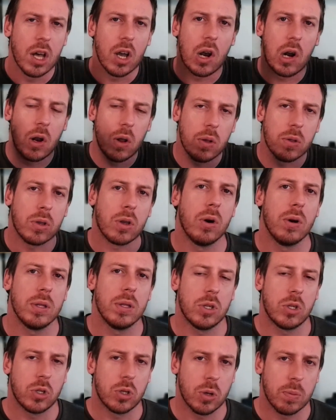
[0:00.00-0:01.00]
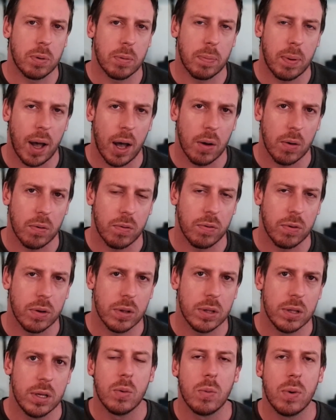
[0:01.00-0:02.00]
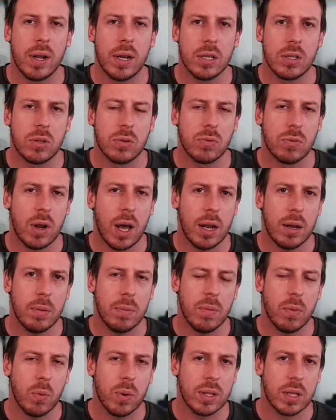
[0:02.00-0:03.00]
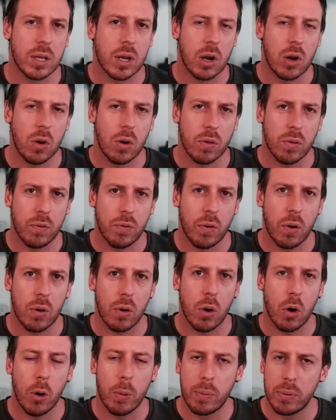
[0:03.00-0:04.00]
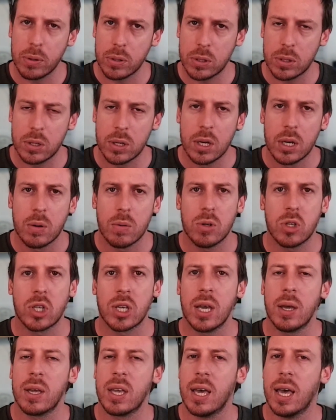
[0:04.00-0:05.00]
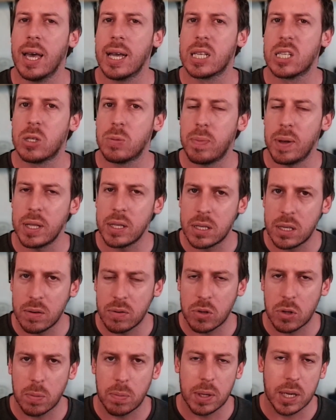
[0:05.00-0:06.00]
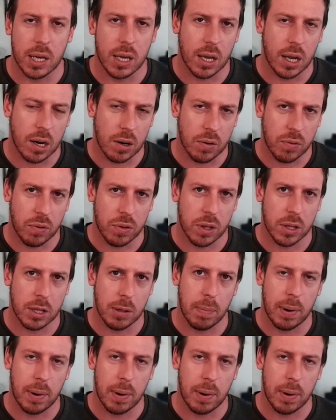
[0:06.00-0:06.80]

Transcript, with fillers: Claude Code is super powerful. When it's run with Claude 4 Opus, which can get expensive, so be careful on the